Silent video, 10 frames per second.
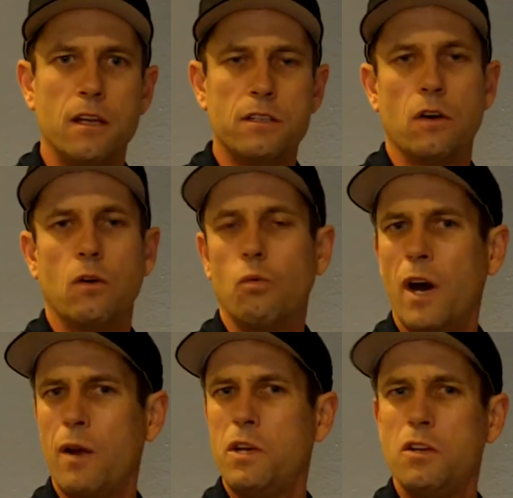So
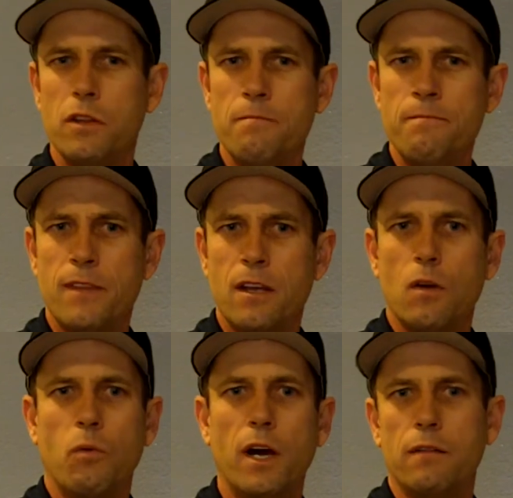why do we do them?
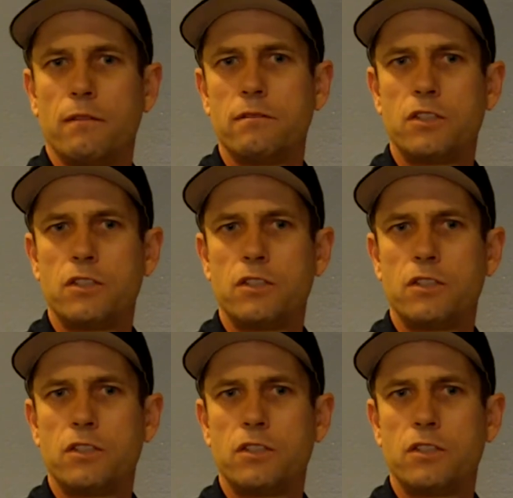Well,